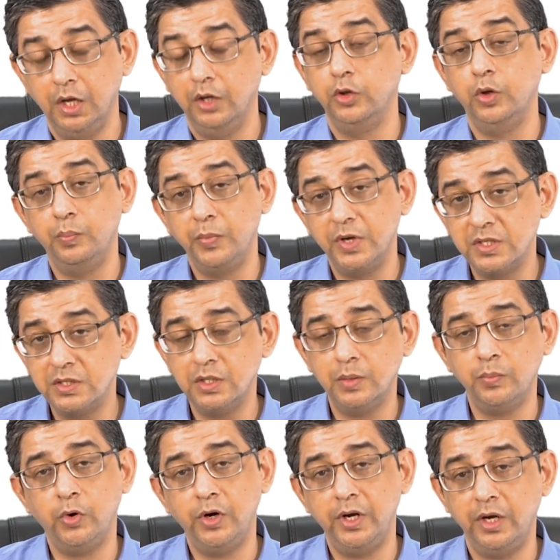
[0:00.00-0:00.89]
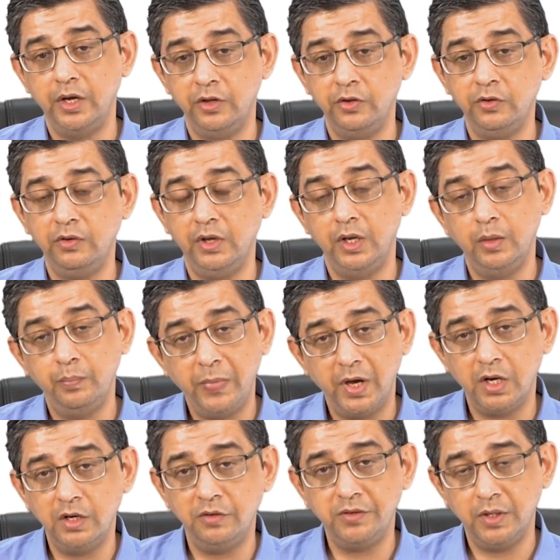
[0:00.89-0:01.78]
The basic point is, in
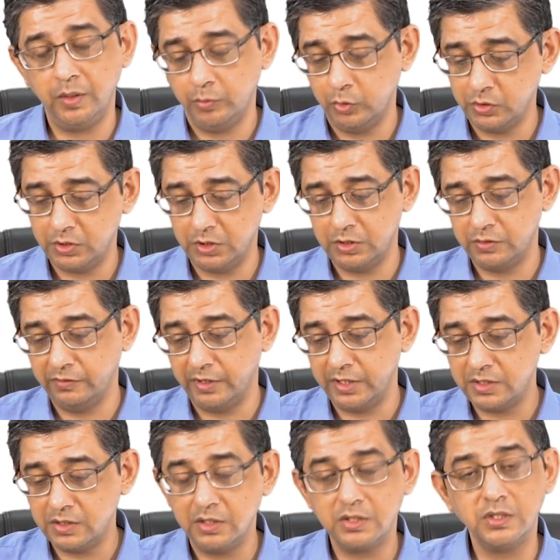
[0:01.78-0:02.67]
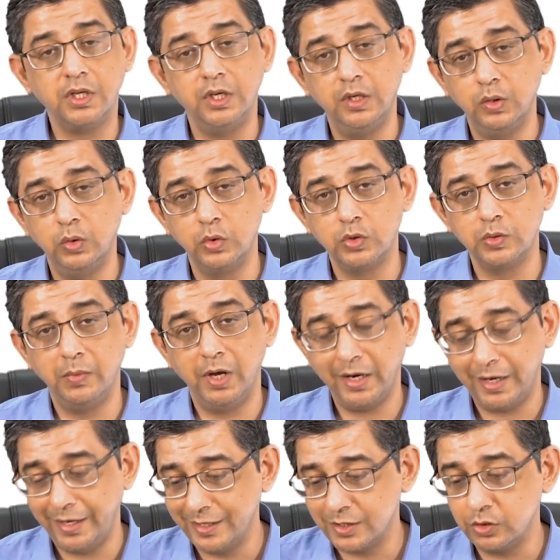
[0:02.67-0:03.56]
paraphimosis, once the skin goes
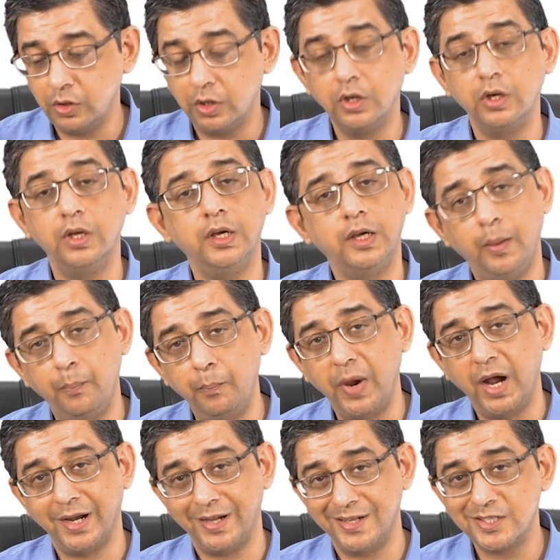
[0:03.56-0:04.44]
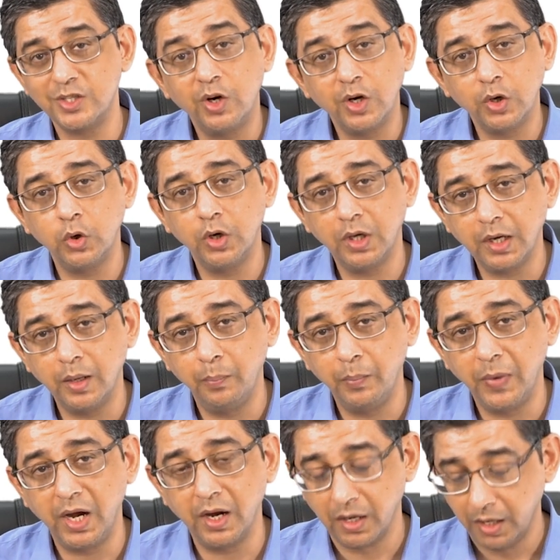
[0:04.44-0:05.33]
back, it's not going to come back. It's not going to come
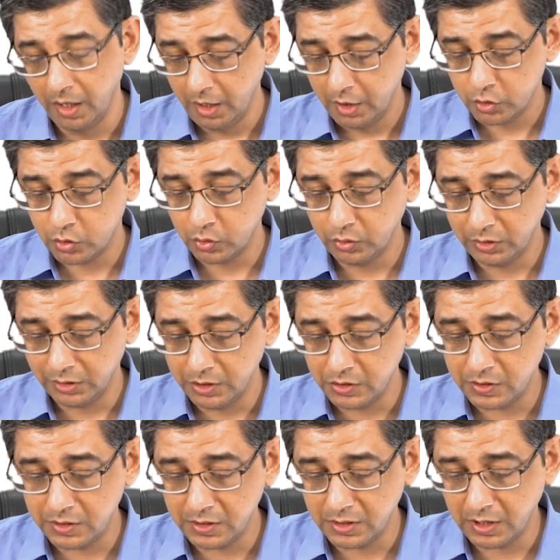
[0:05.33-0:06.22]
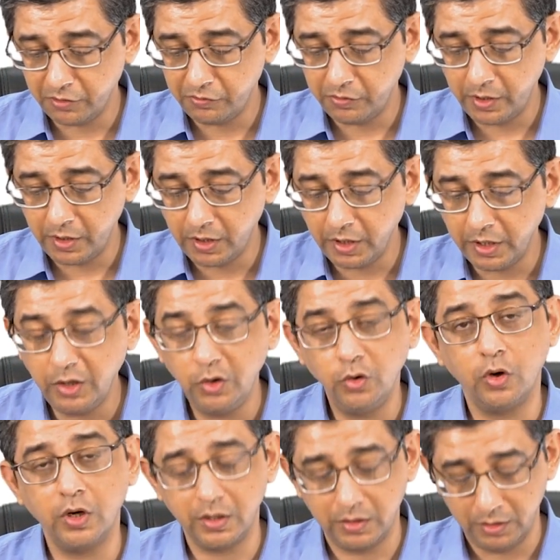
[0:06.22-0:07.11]
back. So this is definitely
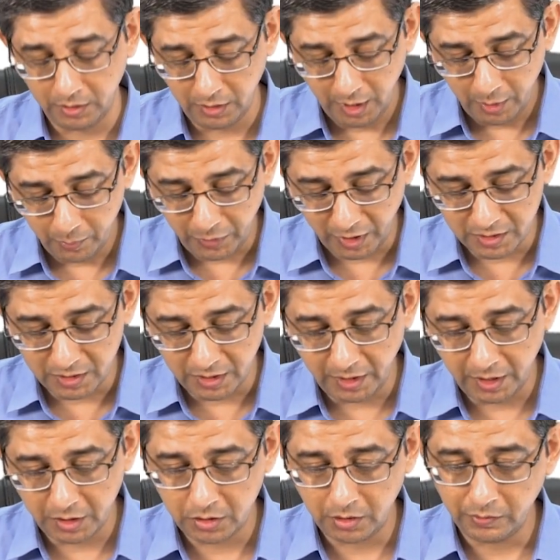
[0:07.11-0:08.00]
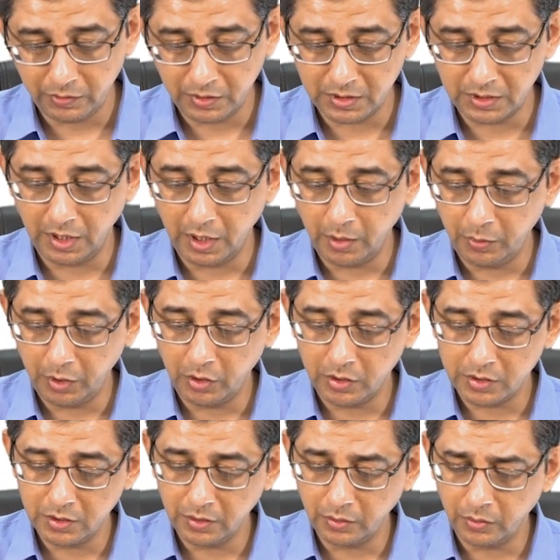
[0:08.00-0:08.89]
not the presentation of this guy,
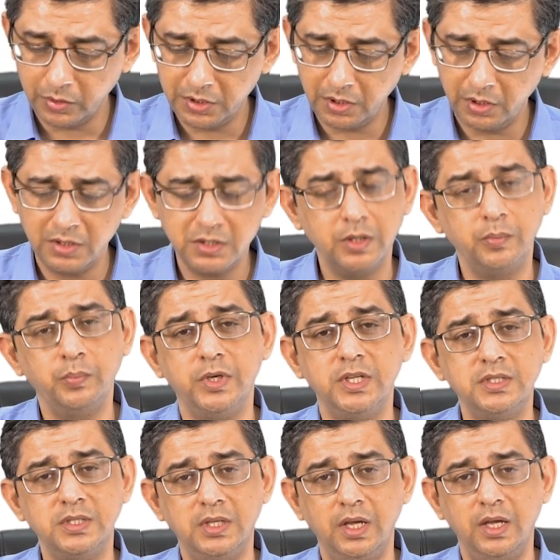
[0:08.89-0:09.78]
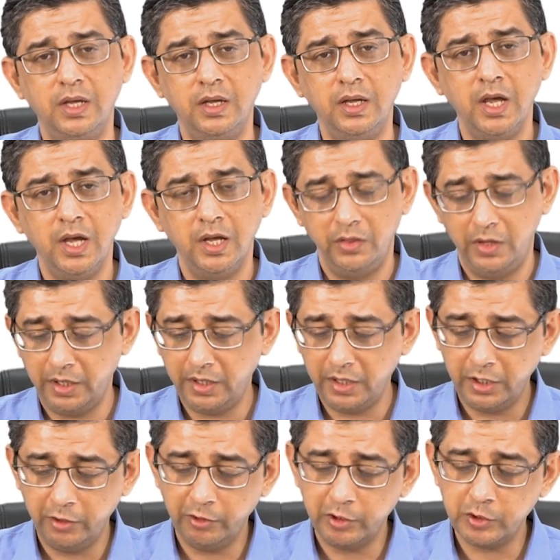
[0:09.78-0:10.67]
because the question is simply saying that he
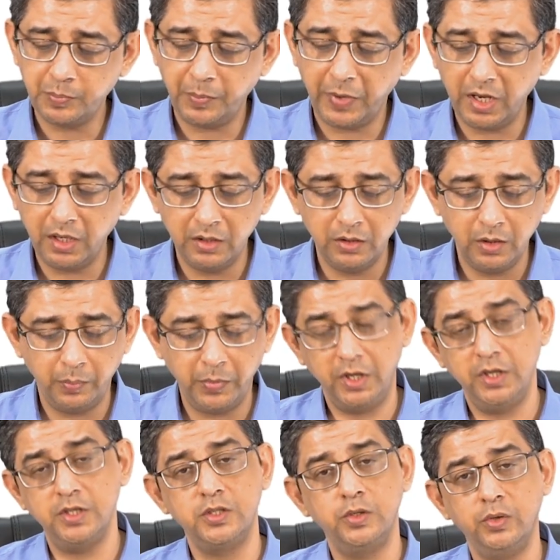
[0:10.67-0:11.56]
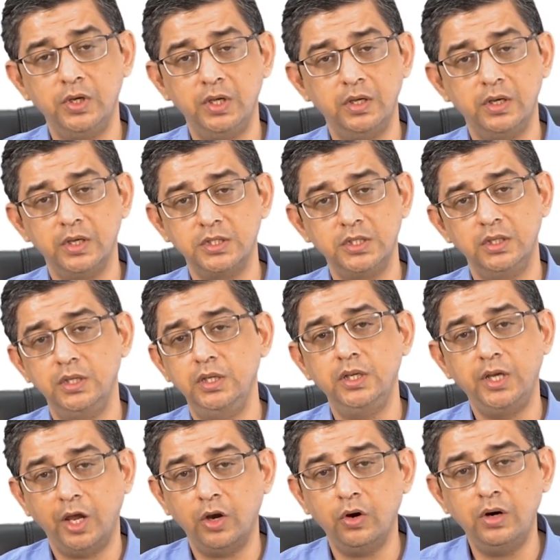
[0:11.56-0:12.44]
develops pain in the penis during erection. He
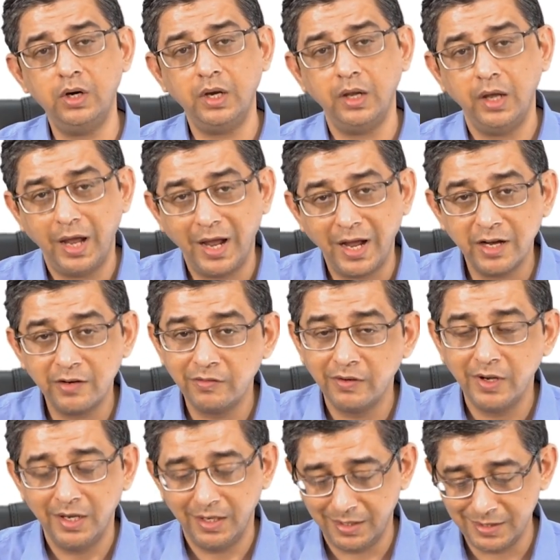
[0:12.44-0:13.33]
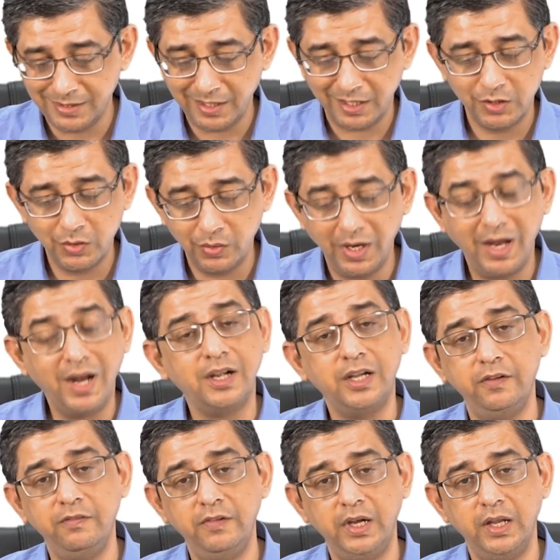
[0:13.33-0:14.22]
cannot have a sexual
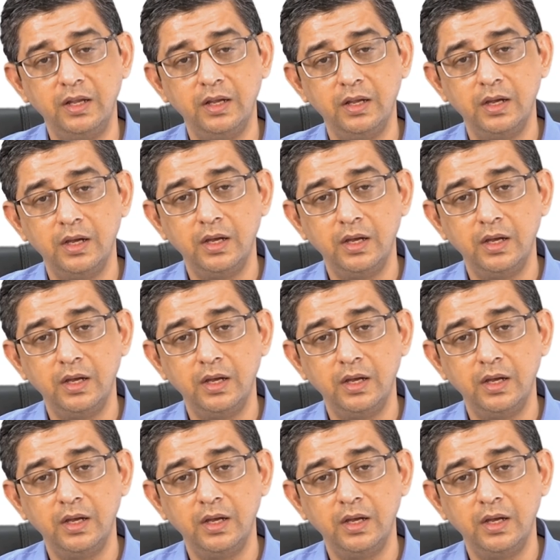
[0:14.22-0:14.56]
activity.